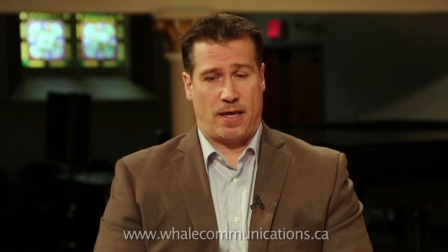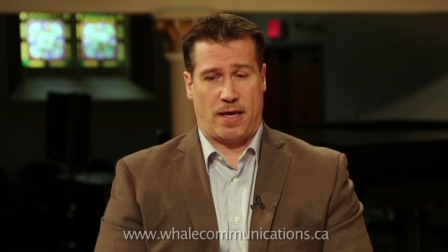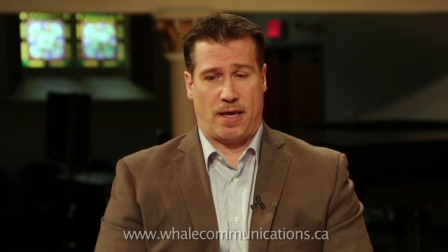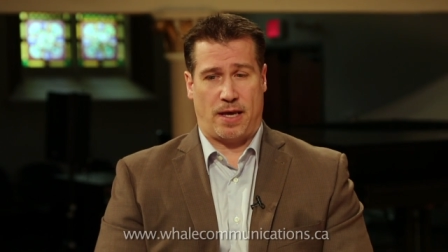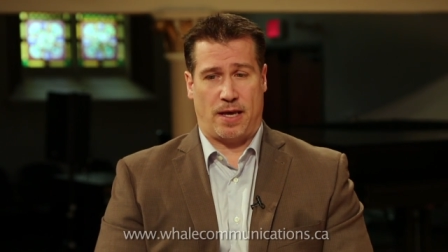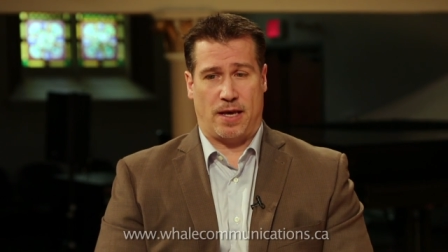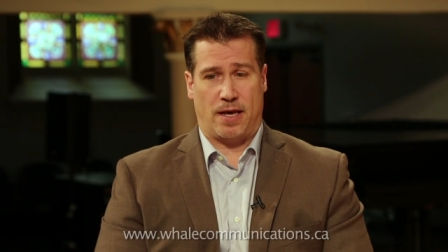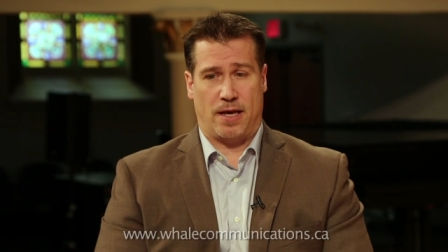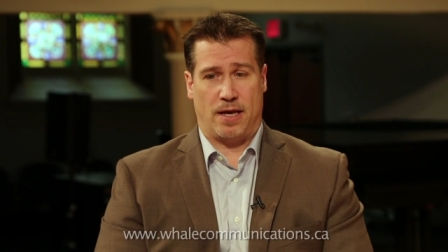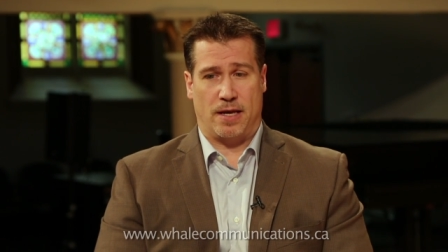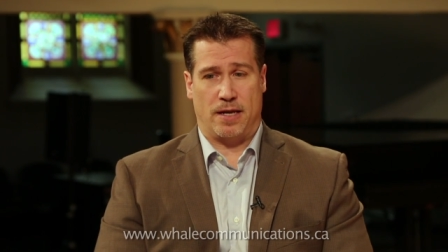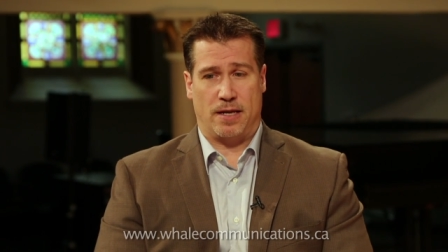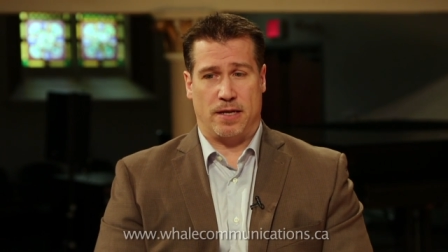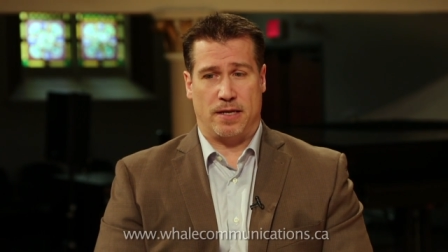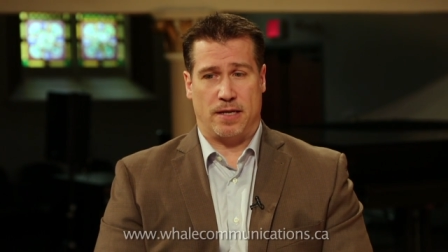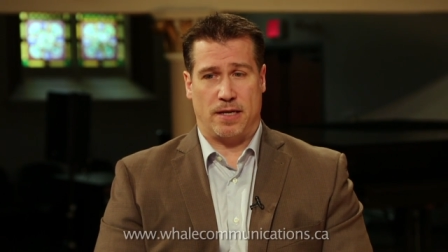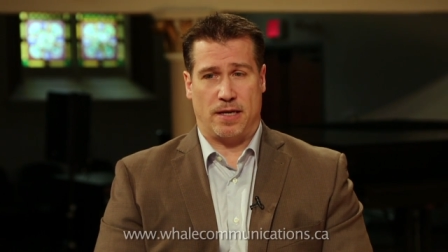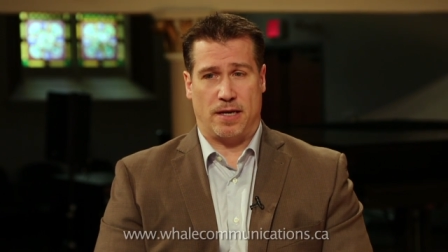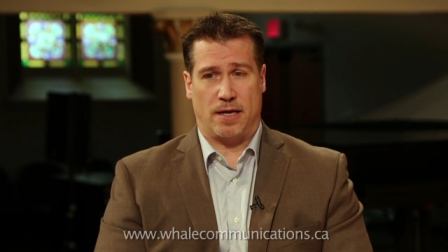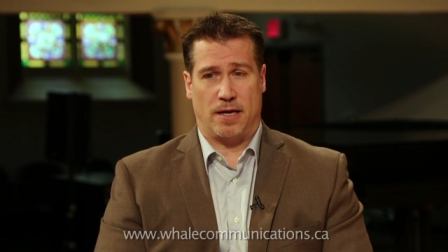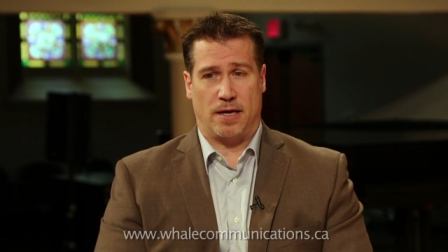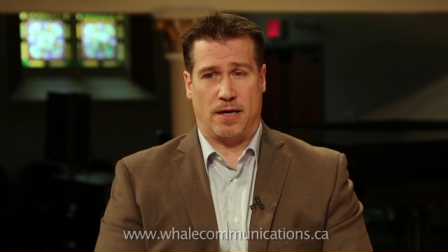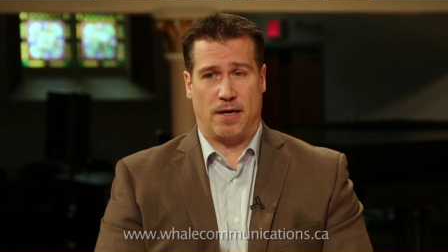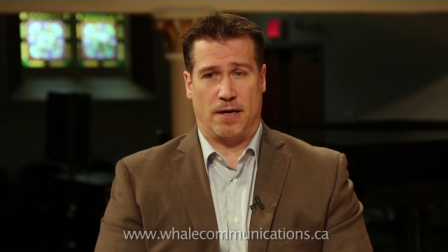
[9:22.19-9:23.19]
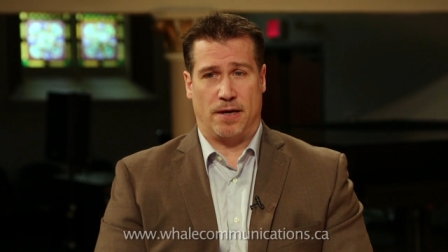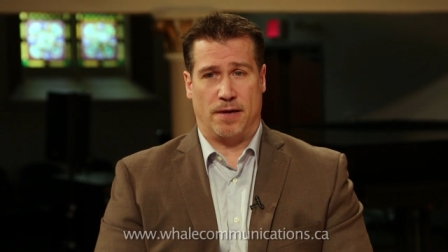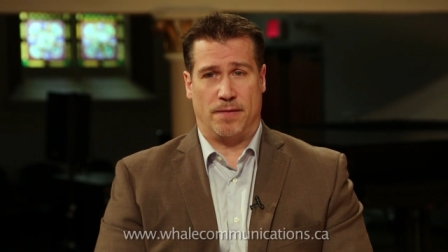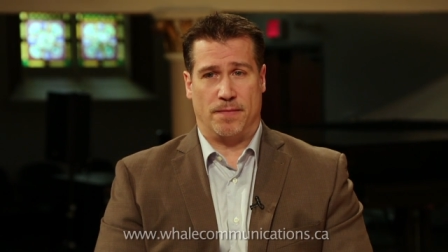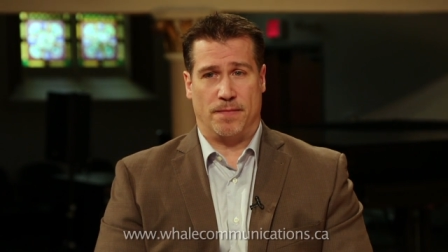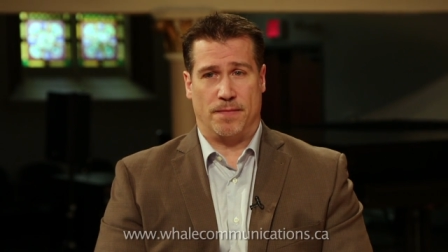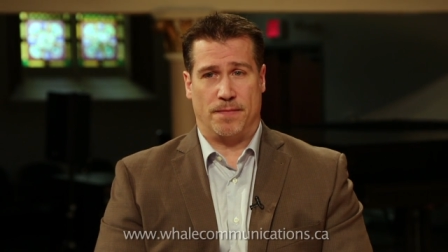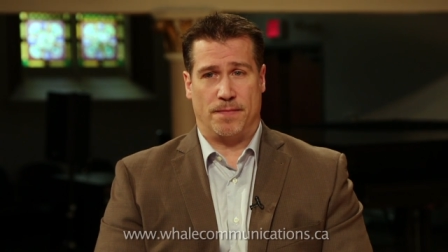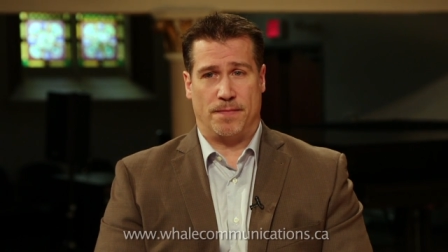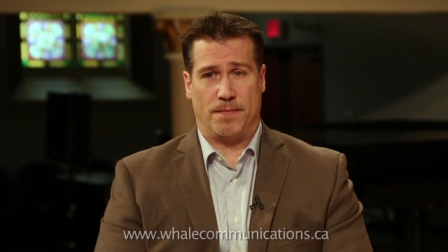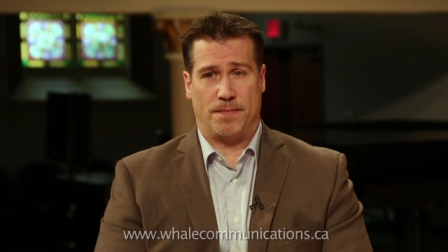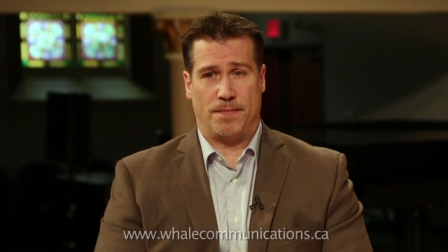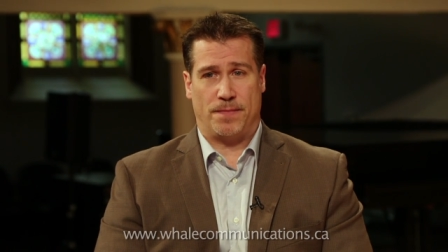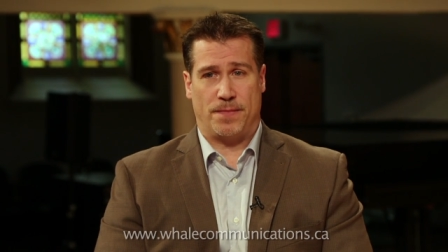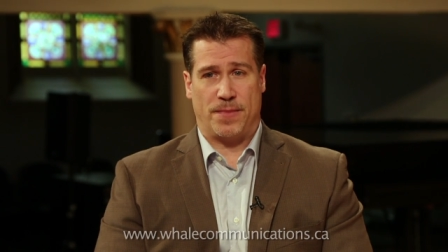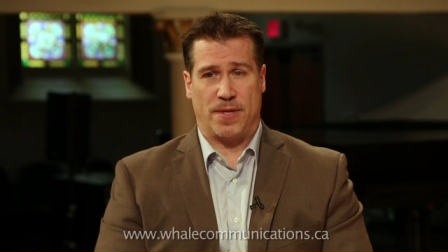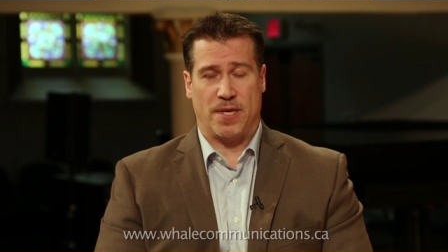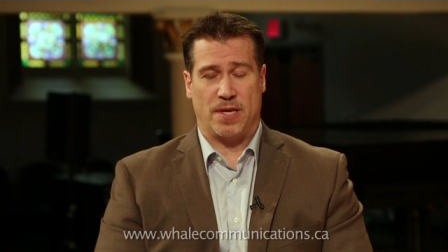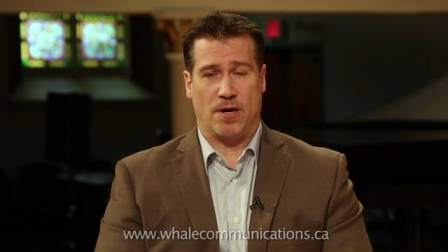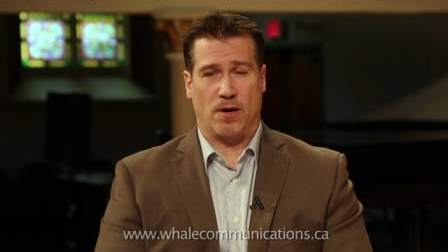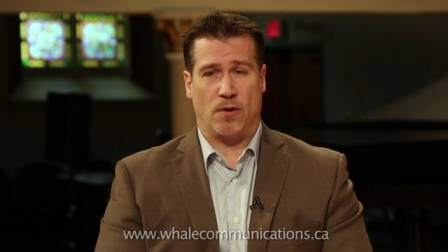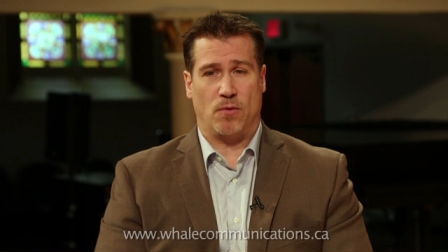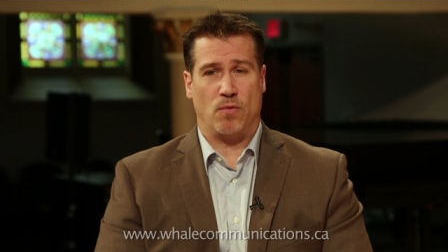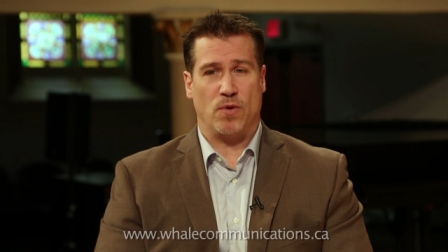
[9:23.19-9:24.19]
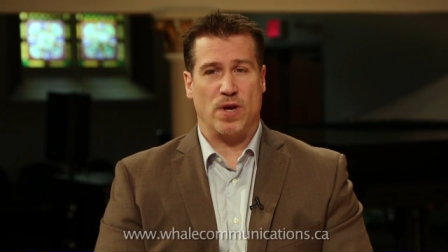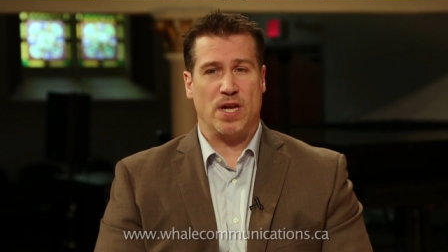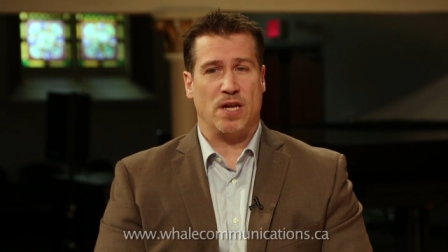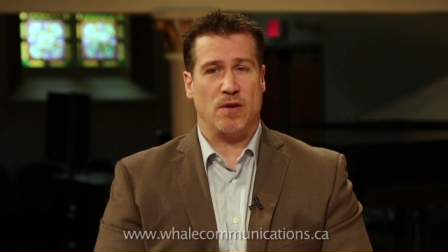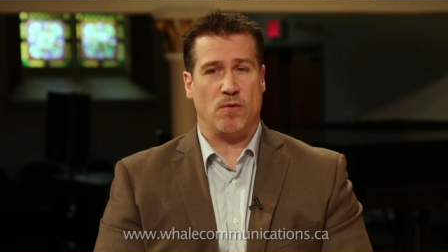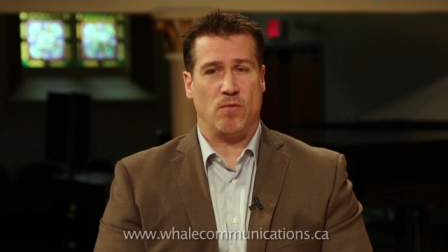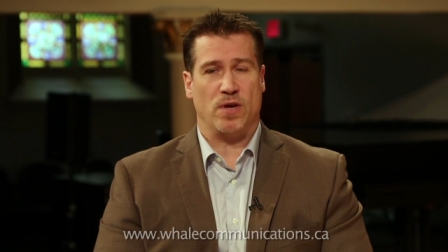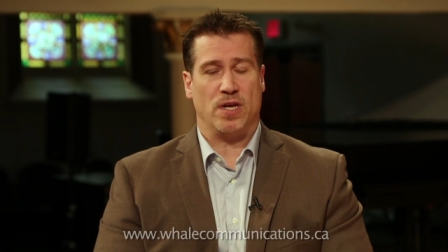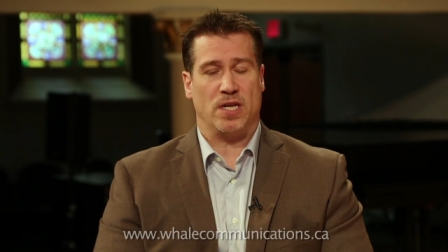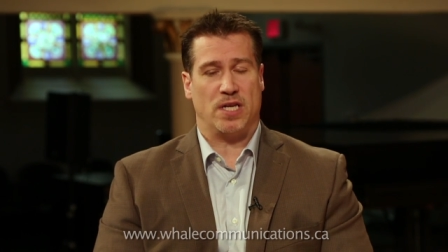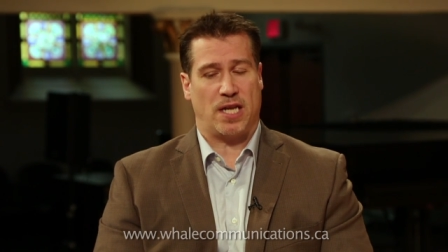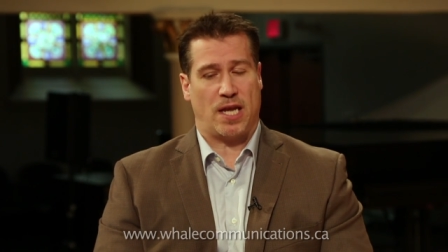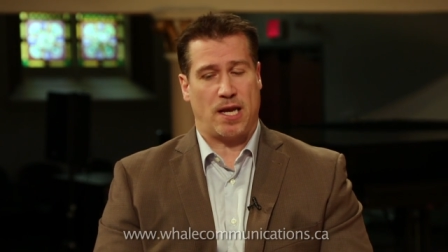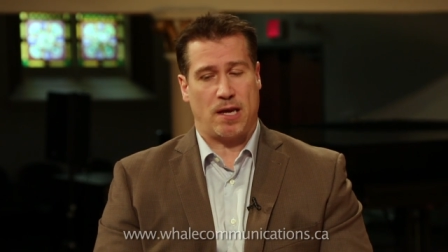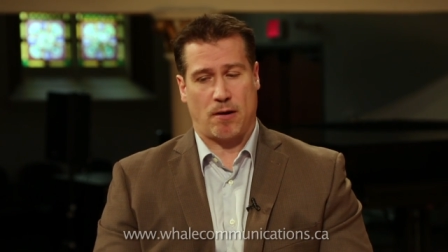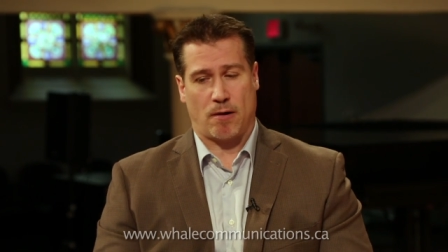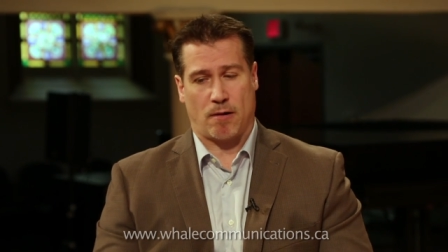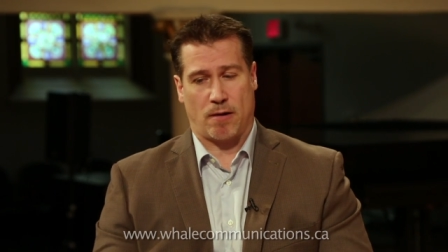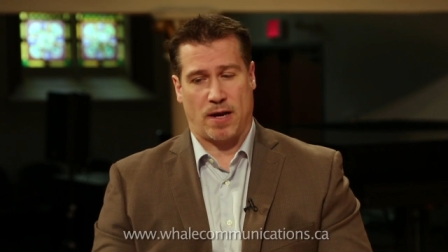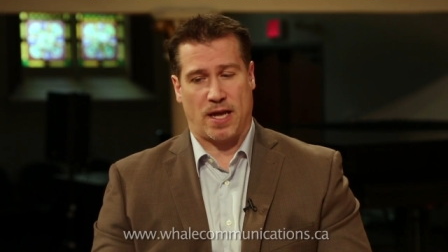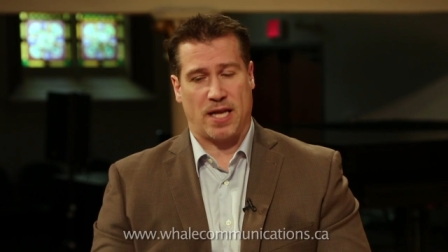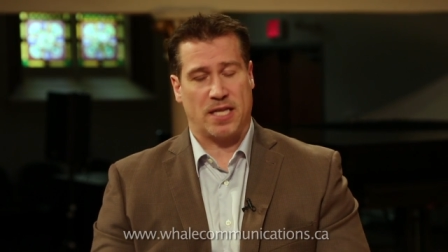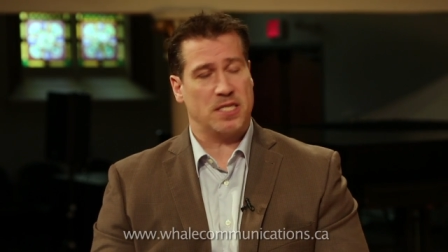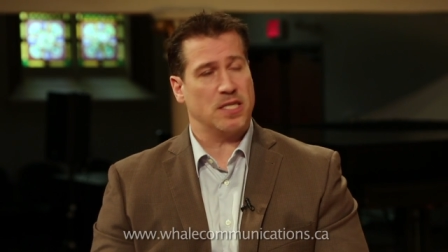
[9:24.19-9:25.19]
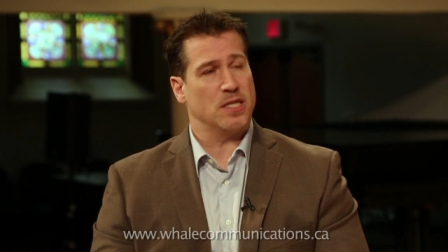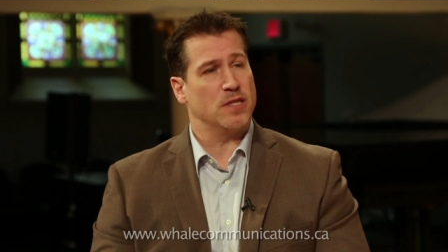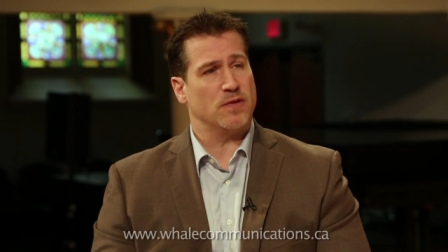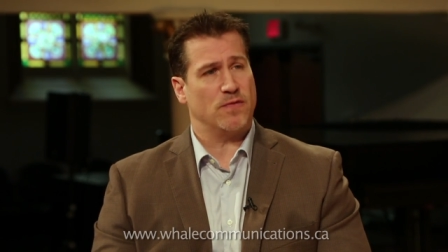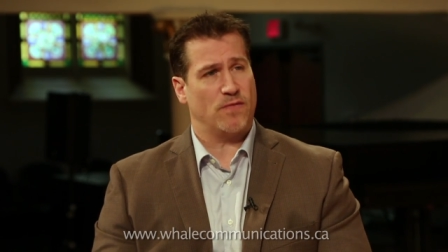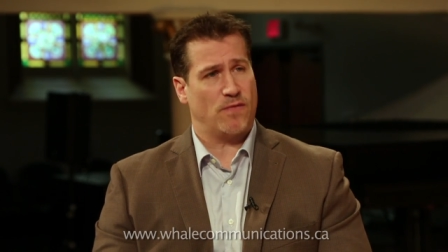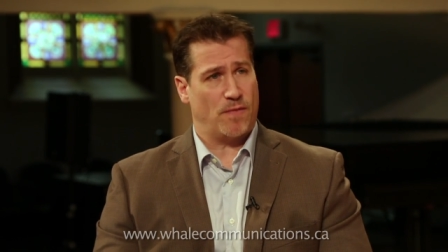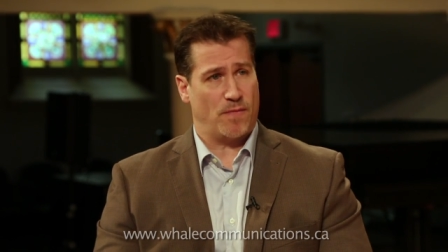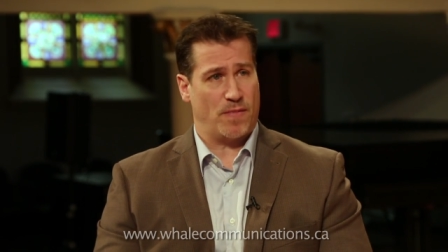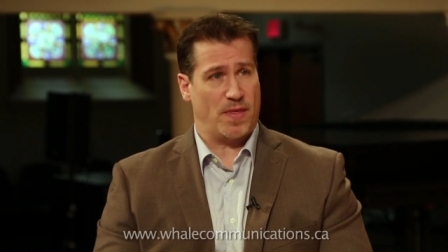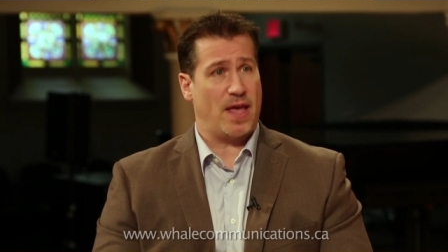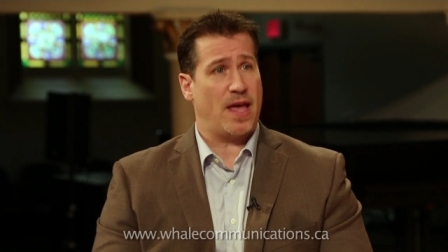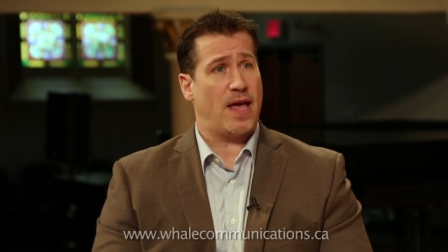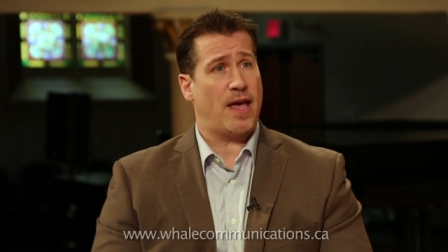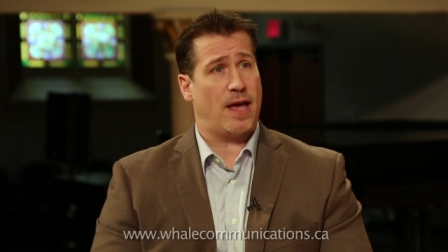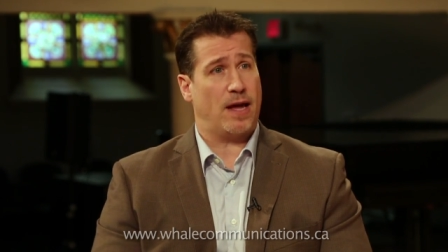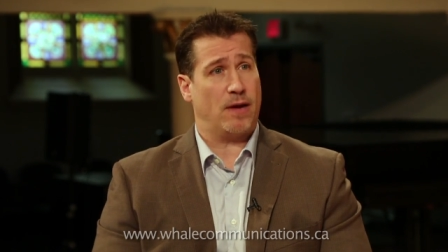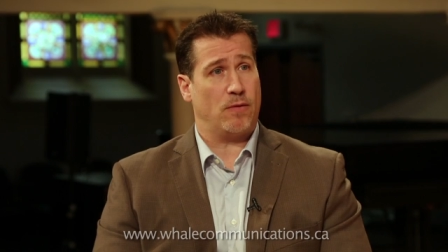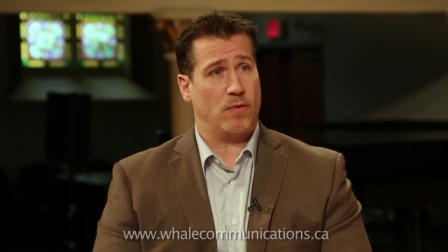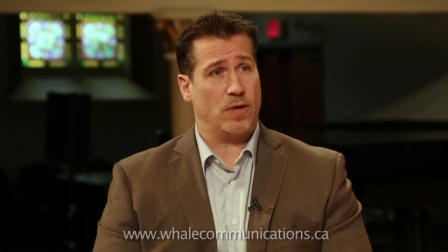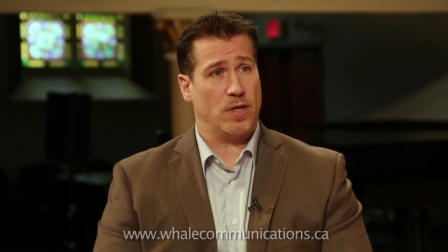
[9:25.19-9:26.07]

And, um, you know, we, we take our lessons from that.